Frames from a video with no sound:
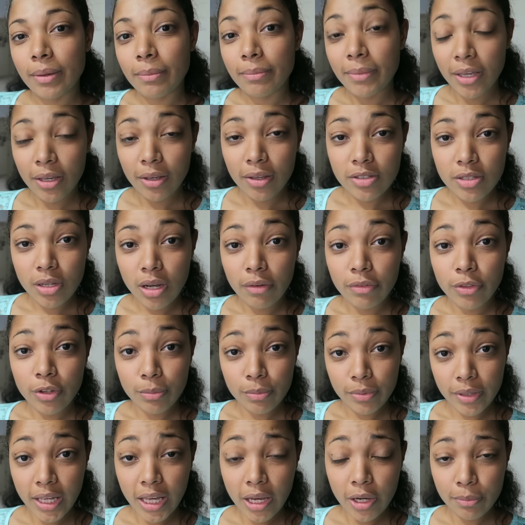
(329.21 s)
meals off
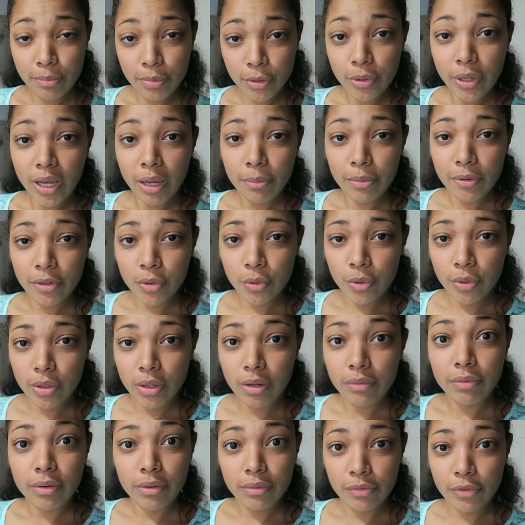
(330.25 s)
their Blue Apron
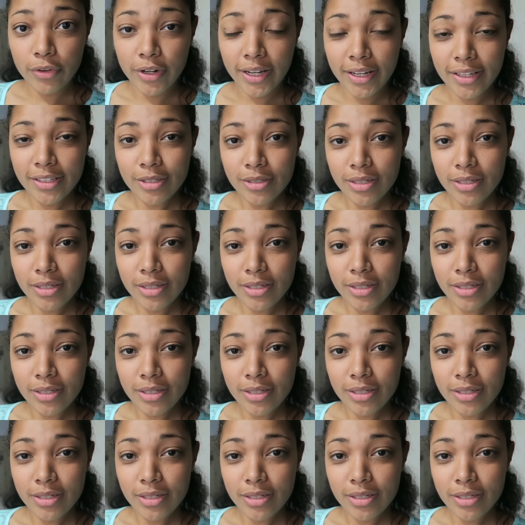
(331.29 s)
order for free.